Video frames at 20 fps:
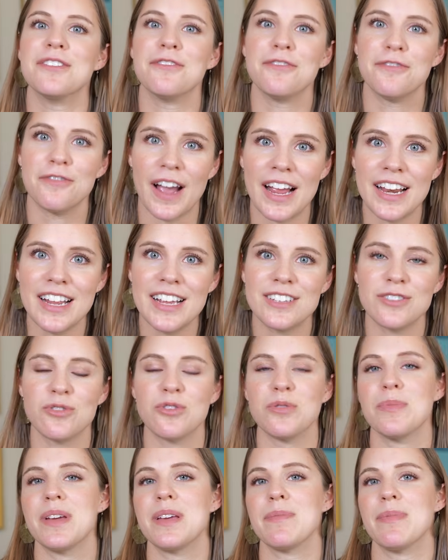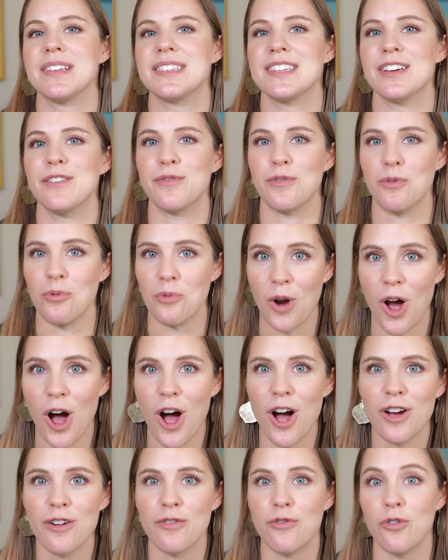to fight it or make myself
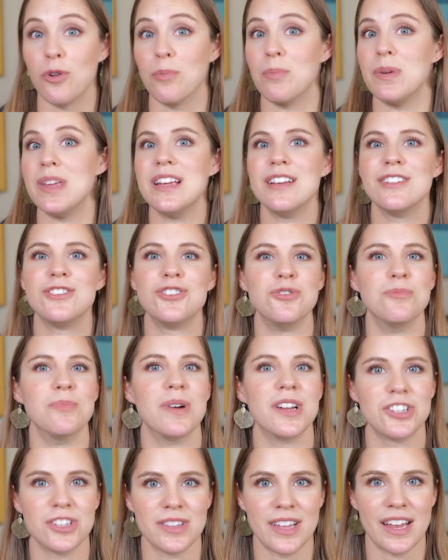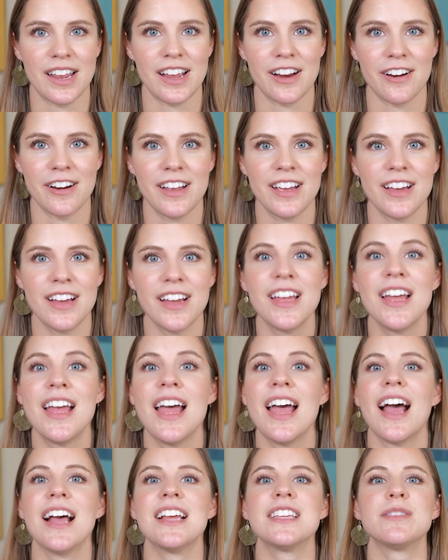wrong for being too much in that area
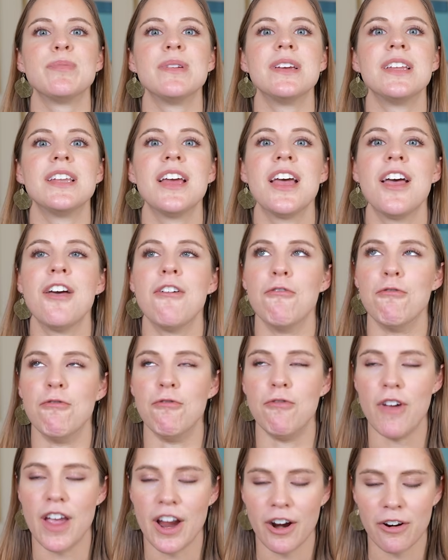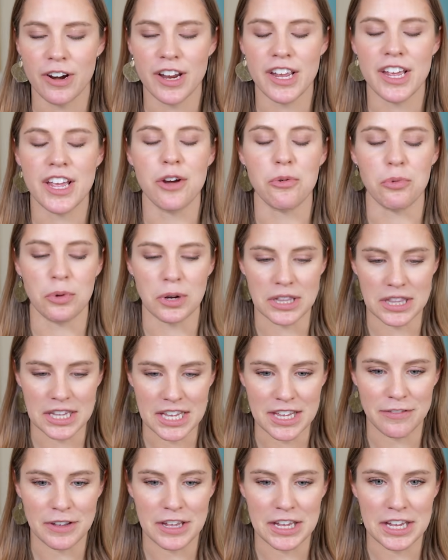has been very
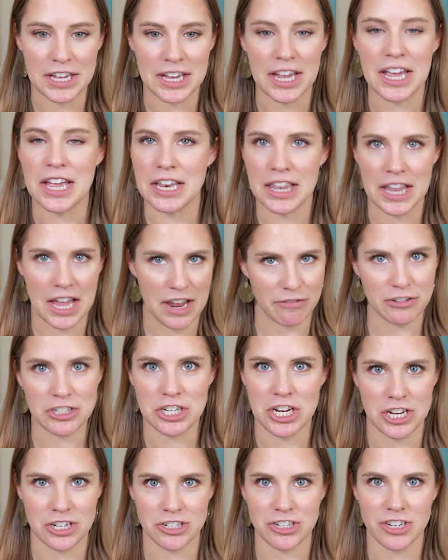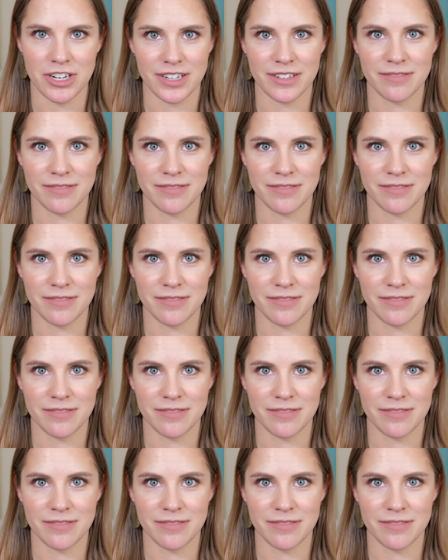relieving and life-changing.